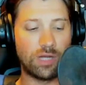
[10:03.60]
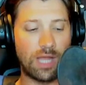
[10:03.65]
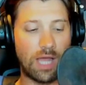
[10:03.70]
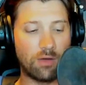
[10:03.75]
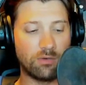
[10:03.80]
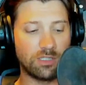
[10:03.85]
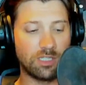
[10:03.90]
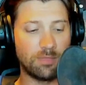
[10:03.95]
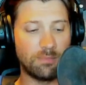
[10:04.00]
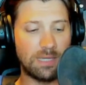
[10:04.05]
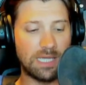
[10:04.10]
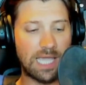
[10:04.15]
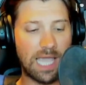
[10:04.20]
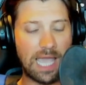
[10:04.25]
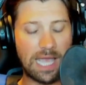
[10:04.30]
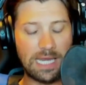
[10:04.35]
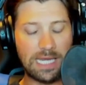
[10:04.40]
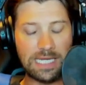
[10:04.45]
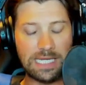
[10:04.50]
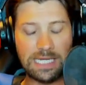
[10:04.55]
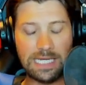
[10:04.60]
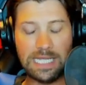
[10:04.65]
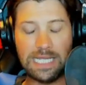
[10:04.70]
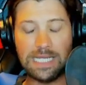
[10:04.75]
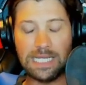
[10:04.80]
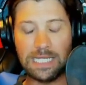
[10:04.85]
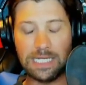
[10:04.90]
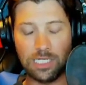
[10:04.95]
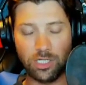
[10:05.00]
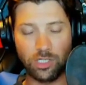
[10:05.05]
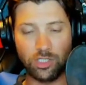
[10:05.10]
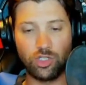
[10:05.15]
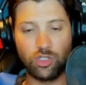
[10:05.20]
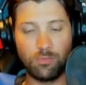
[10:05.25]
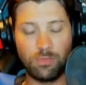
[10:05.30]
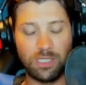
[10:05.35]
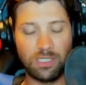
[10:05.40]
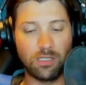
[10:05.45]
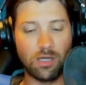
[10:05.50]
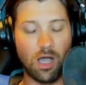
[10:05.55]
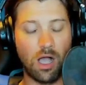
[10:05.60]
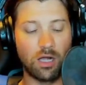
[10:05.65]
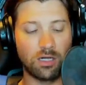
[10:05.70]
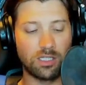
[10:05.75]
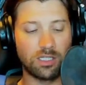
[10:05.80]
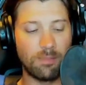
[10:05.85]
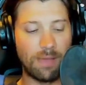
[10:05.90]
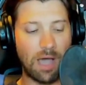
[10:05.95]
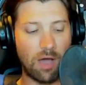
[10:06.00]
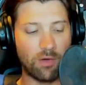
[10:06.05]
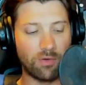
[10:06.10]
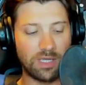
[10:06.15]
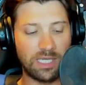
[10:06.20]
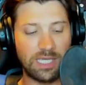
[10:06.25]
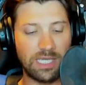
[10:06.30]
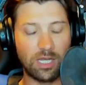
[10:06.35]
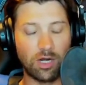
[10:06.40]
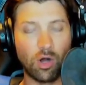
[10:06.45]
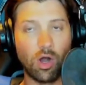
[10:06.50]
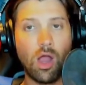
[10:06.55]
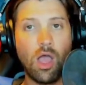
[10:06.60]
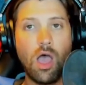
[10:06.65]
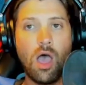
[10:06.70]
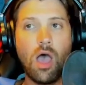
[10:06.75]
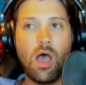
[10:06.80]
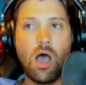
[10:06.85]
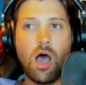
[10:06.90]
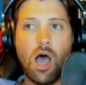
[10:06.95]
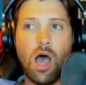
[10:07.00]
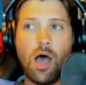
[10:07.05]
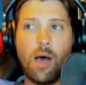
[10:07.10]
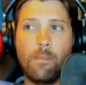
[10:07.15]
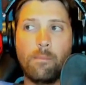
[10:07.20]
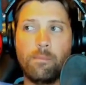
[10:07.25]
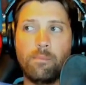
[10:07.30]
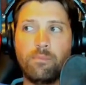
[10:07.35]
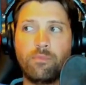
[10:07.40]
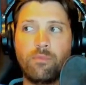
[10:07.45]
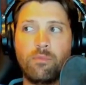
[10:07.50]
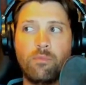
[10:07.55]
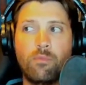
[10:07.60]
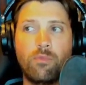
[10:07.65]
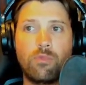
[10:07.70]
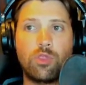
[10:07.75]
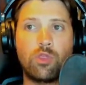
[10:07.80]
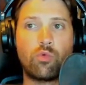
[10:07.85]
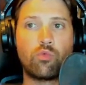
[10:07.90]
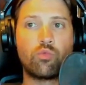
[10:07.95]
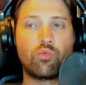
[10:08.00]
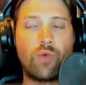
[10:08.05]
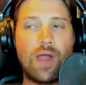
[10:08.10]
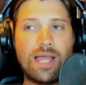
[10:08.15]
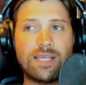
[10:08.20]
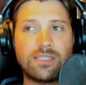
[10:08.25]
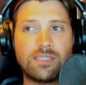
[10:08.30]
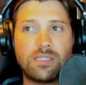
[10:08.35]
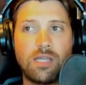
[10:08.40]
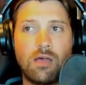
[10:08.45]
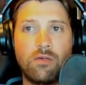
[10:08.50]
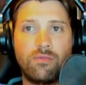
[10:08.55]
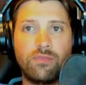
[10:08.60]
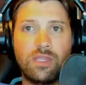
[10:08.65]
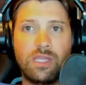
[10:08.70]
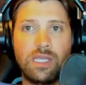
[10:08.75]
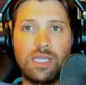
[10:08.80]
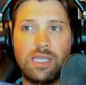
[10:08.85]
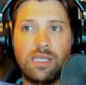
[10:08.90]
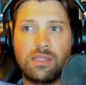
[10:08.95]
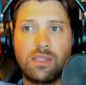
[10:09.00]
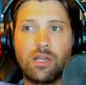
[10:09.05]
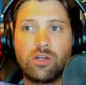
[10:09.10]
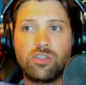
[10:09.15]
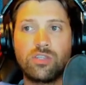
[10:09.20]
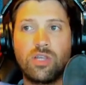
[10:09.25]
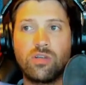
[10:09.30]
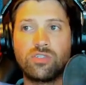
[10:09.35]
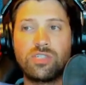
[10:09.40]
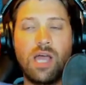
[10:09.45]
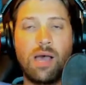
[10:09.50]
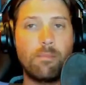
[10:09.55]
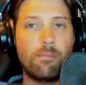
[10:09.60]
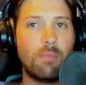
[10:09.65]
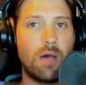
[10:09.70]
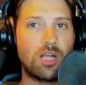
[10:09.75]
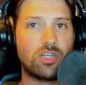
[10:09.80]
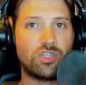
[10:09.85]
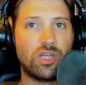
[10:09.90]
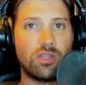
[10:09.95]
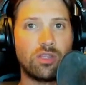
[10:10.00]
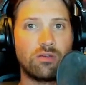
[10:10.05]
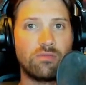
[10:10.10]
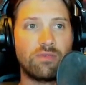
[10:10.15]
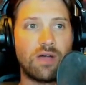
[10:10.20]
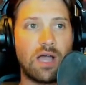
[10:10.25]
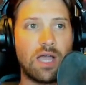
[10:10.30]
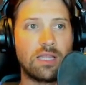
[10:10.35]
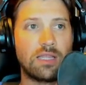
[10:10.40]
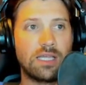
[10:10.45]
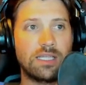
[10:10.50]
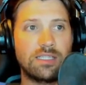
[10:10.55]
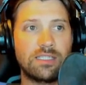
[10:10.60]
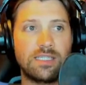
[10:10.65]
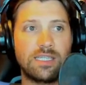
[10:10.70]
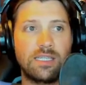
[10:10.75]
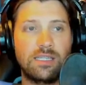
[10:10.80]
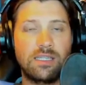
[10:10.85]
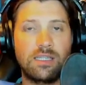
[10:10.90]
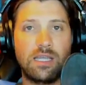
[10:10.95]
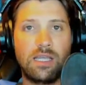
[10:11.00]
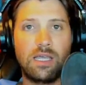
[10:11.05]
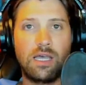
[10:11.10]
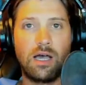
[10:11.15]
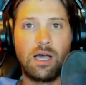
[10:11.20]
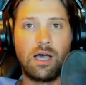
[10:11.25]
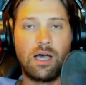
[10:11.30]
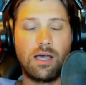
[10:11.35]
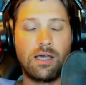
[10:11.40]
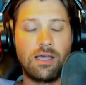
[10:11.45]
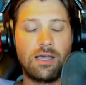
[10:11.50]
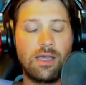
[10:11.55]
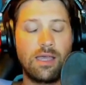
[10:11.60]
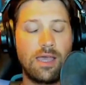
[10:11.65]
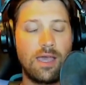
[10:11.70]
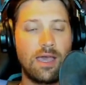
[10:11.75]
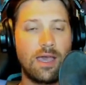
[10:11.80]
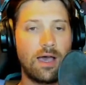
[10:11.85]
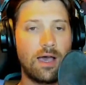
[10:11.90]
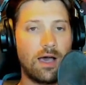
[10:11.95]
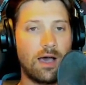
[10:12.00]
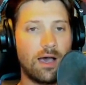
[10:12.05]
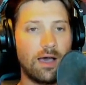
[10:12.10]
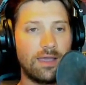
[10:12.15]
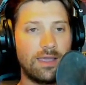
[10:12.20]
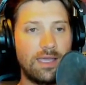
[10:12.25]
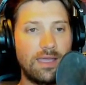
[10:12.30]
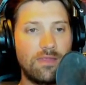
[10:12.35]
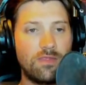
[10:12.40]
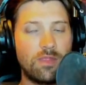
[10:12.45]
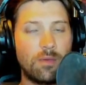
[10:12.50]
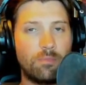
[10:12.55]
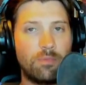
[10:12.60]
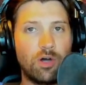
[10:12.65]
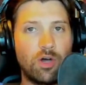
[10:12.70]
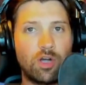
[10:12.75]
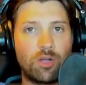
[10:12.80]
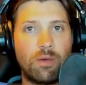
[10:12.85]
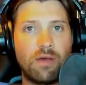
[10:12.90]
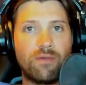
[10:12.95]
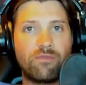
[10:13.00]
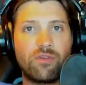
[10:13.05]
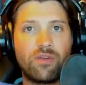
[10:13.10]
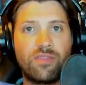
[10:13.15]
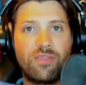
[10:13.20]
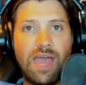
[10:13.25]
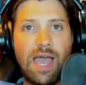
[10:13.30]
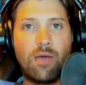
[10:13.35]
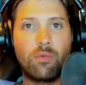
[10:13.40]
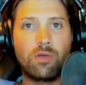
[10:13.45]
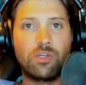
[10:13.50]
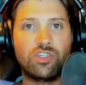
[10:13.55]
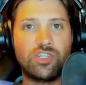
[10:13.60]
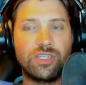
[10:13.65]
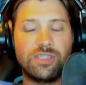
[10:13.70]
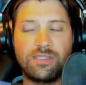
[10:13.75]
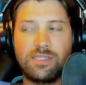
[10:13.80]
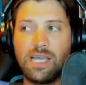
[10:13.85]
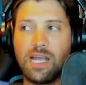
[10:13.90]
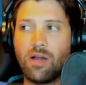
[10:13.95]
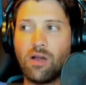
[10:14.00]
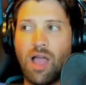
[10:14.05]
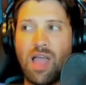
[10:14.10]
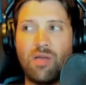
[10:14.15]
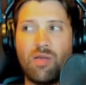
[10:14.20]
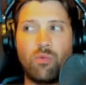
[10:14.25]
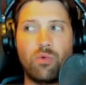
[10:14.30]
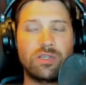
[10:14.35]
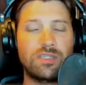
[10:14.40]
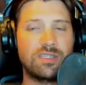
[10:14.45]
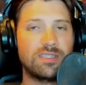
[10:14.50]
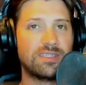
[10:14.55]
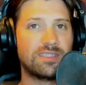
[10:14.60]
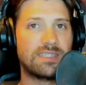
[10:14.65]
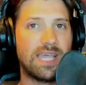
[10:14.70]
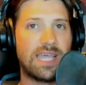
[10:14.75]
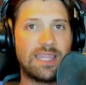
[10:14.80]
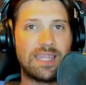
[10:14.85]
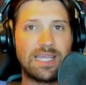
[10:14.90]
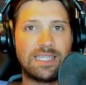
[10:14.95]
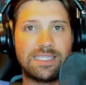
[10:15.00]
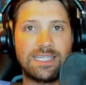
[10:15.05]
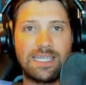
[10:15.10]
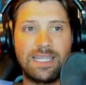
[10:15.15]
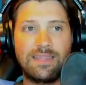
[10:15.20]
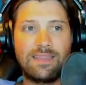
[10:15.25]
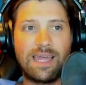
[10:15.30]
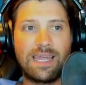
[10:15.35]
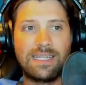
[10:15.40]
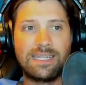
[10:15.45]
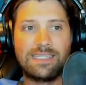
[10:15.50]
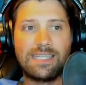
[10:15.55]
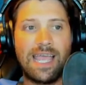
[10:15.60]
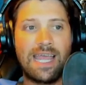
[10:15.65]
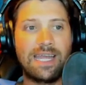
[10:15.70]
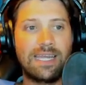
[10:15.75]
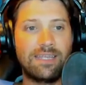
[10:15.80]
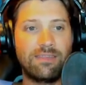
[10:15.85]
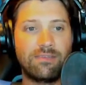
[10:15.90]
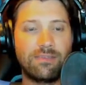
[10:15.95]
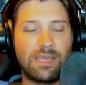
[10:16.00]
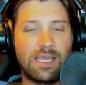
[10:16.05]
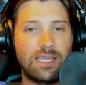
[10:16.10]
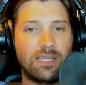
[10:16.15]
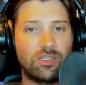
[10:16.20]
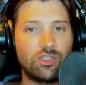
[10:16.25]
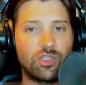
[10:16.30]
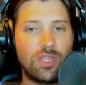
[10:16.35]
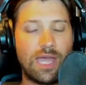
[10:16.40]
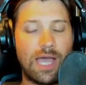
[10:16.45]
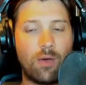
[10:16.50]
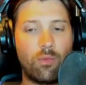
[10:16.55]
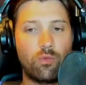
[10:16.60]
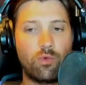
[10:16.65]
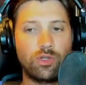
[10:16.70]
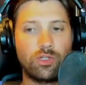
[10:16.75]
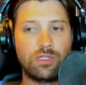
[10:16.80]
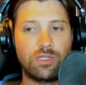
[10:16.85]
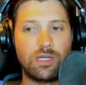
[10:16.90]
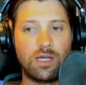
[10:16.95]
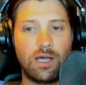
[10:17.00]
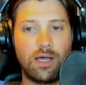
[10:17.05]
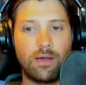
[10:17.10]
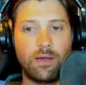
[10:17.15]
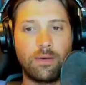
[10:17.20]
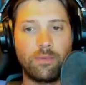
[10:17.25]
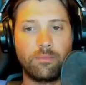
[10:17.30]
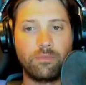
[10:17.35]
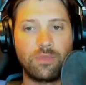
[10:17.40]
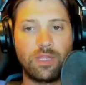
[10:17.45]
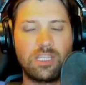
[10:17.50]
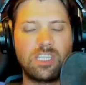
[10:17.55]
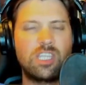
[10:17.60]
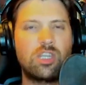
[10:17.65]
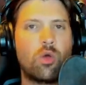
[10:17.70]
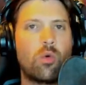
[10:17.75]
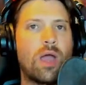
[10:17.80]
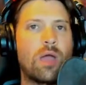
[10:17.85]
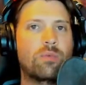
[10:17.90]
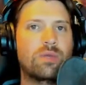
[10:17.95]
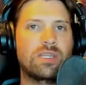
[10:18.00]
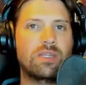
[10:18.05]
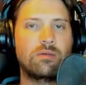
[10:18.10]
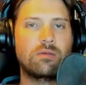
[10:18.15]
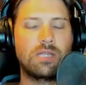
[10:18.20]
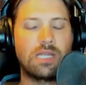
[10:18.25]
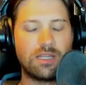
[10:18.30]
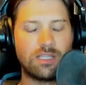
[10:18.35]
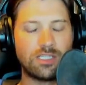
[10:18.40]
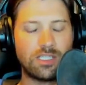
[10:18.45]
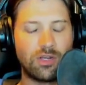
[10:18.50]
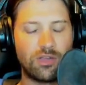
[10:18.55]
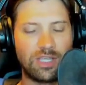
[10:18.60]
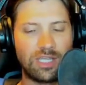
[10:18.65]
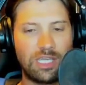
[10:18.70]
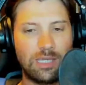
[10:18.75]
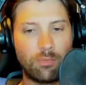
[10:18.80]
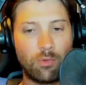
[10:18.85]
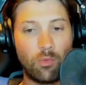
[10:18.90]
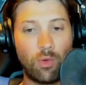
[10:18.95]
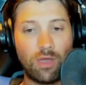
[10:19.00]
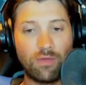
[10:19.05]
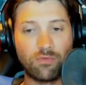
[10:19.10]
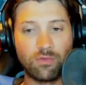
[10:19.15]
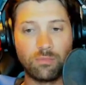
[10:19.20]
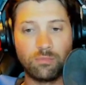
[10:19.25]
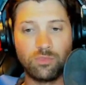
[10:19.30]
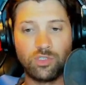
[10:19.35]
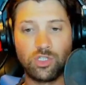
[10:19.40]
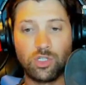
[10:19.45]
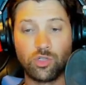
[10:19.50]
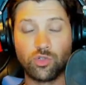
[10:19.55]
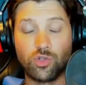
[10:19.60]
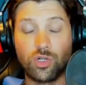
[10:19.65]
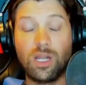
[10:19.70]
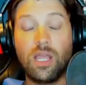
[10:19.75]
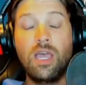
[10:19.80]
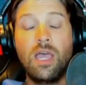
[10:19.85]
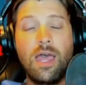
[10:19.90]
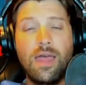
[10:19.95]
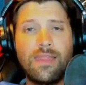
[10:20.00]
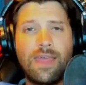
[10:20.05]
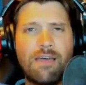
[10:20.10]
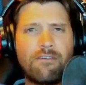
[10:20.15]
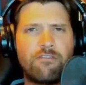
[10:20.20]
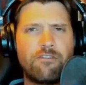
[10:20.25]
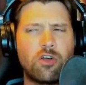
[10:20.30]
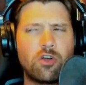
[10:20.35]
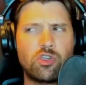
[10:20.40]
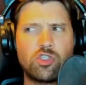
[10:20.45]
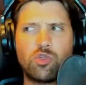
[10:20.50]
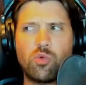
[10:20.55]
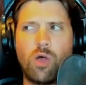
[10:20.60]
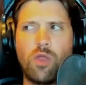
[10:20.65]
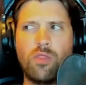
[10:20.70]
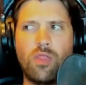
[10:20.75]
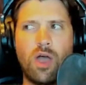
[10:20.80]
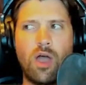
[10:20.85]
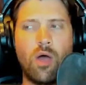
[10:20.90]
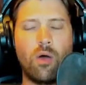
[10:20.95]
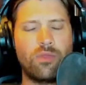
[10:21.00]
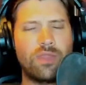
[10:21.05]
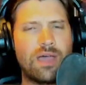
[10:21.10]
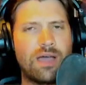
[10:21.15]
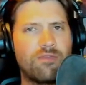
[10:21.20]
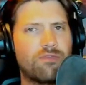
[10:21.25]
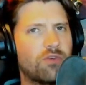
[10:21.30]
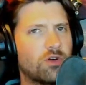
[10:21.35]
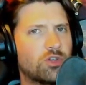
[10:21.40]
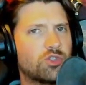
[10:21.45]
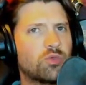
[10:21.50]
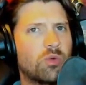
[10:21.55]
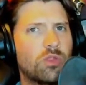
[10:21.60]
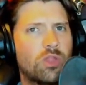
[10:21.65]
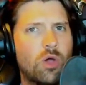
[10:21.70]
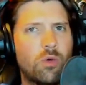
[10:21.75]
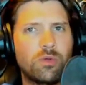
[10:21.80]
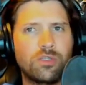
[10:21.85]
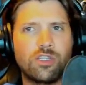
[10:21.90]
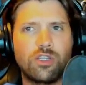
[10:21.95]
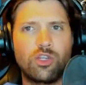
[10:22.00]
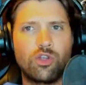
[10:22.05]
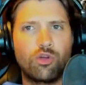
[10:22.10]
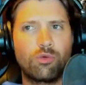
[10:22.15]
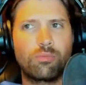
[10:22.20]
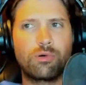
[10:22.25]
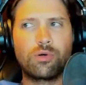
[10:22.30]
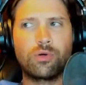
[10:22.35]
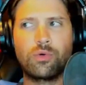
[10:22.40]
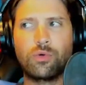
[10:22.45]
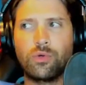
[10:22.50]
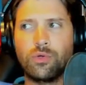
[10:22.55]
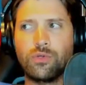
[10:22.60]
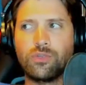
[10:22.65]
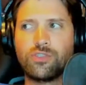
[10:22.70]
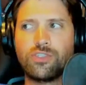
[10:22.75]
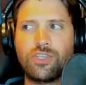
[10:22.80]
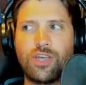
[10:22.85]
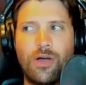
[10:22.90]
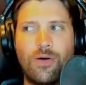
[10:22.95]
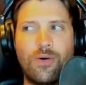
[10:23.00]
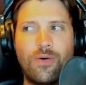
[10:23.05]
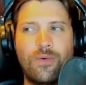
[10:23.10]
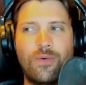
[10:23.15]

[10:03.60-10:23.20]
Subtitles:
out to me and needed to be talked about here. The rest of the, there's not much other violence in the book, but for that which is there, I wouldn't say that it's anything that would, I would necessarily keep away from children. That first one though was a little brutal. So